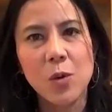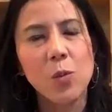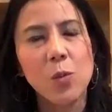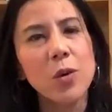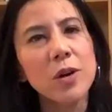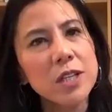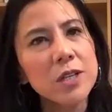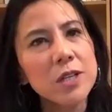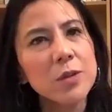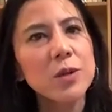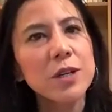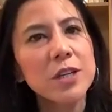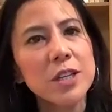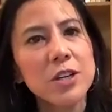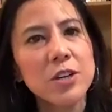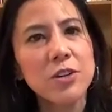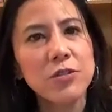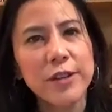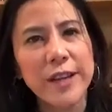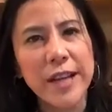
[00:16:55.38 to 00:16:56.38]
What do you want to
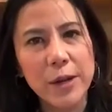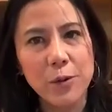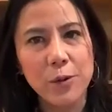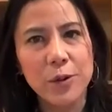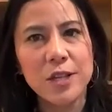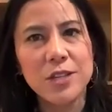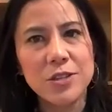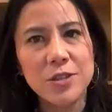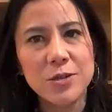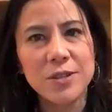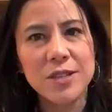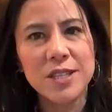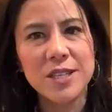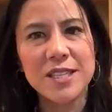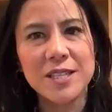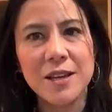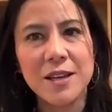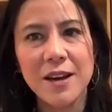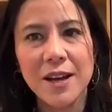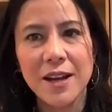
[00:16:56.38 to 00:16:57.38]
create? What is your
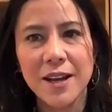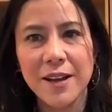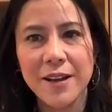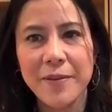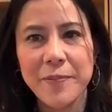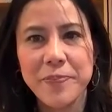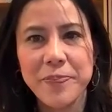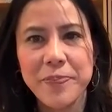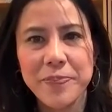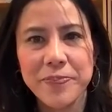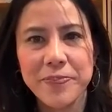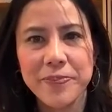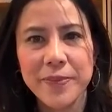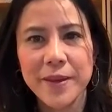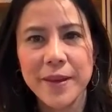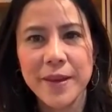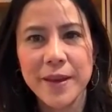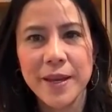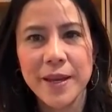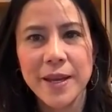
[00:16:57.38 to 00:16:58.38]
desire?
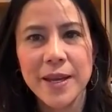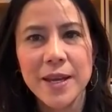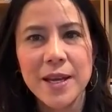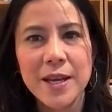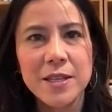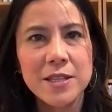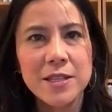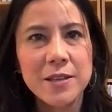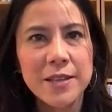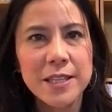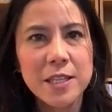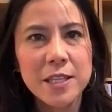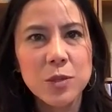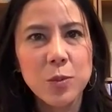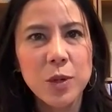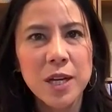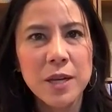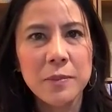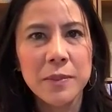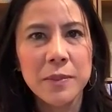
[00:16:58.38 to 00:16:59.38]
so this
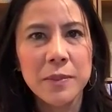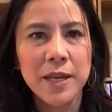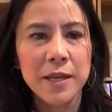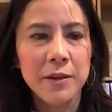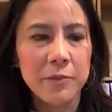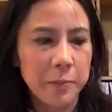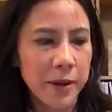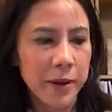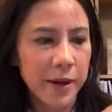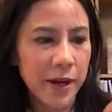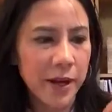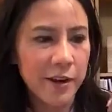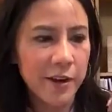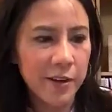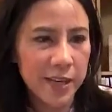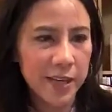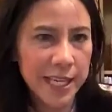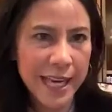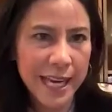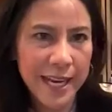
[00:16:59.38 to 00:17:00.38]
is what i mean
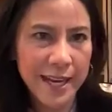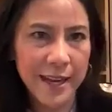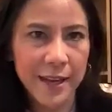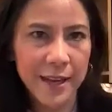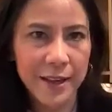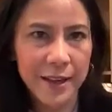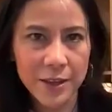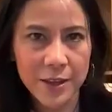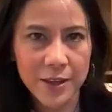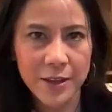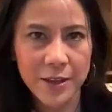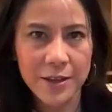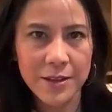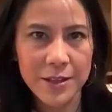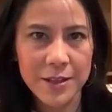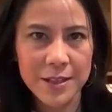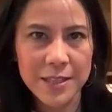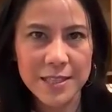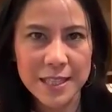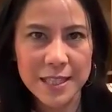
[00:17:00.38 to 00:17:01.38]
by getting
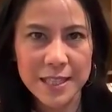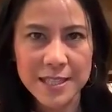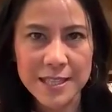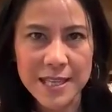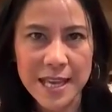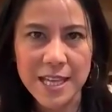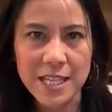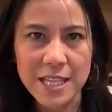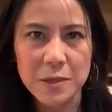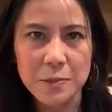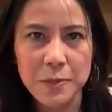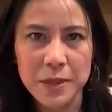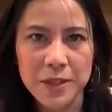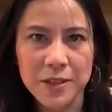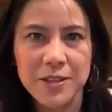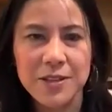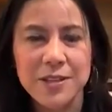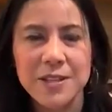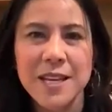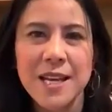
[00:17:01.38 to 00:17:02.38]
the the success
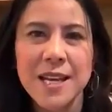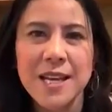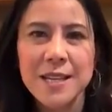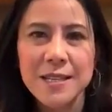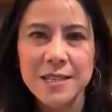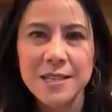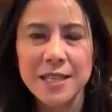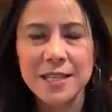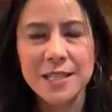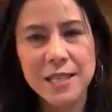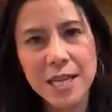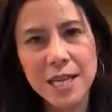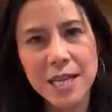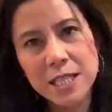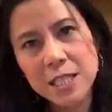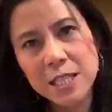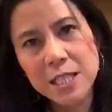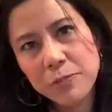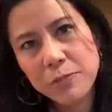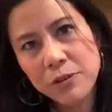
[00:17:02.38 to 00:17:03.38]
because
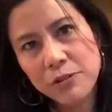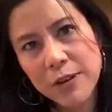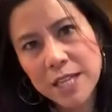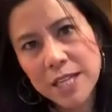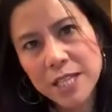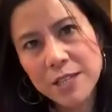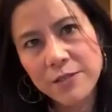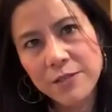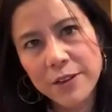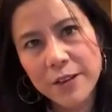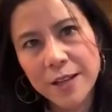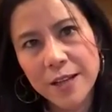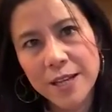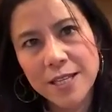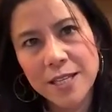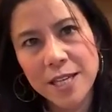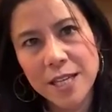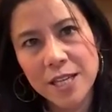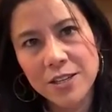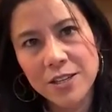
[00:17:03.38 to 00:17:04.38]
success is progressive
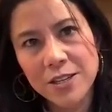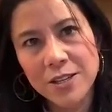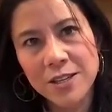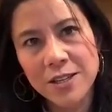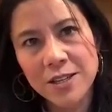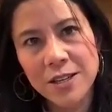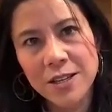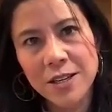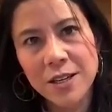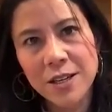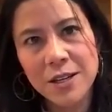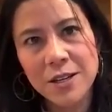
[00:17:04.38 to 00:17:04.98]
realization